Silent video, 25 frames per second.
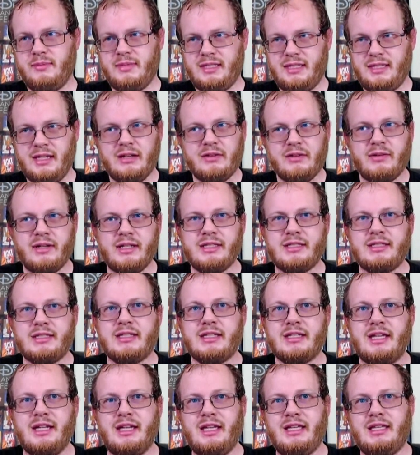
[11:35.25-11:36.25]

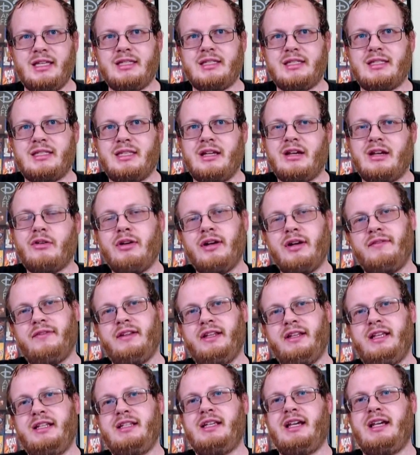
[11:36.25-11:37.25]
sequence is the
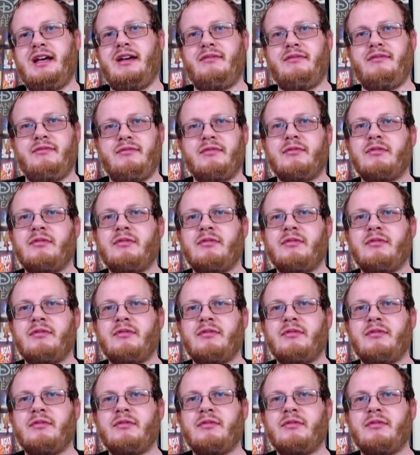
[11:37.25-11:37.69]
equivalent of